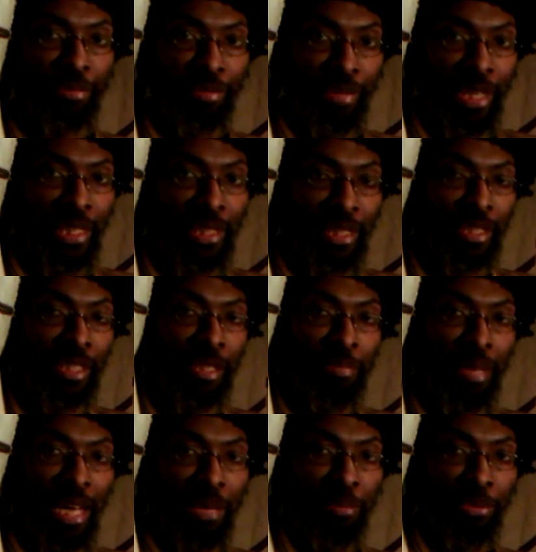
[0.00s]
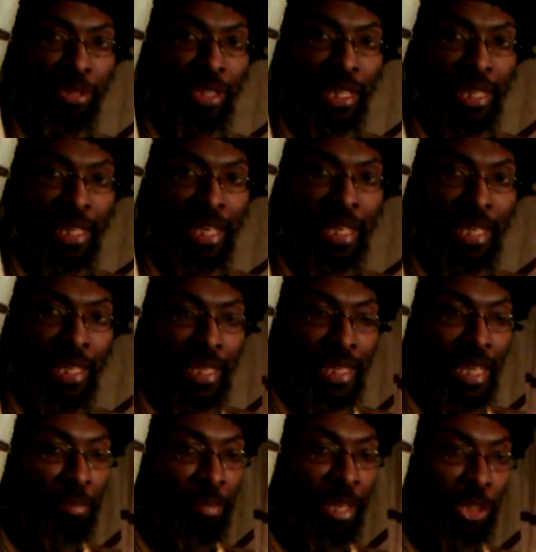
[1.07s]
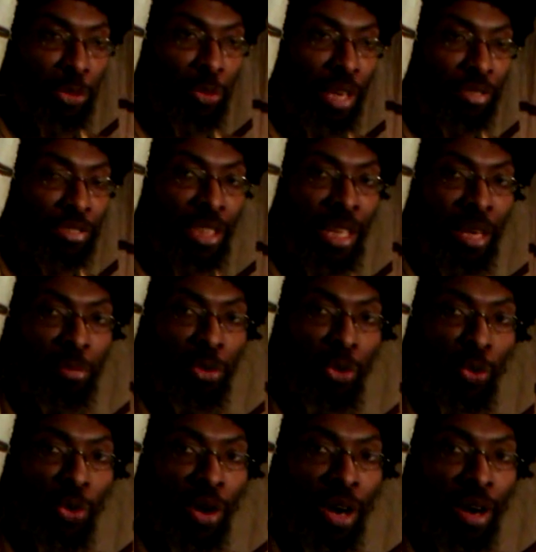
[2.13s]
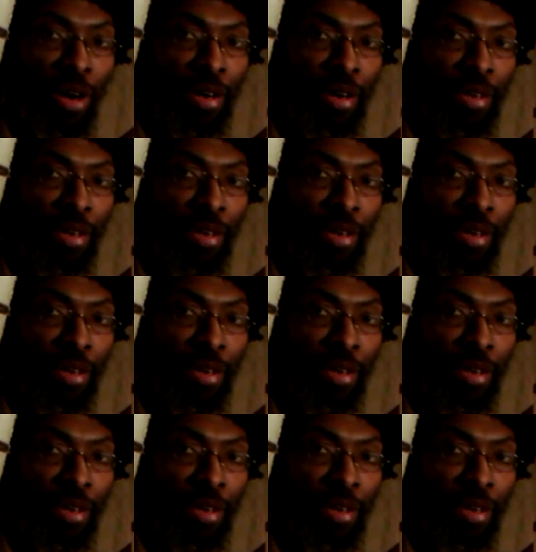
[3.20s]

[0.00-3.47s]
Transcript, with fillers: right? Doesn't the Bible say that? That means we have some who are,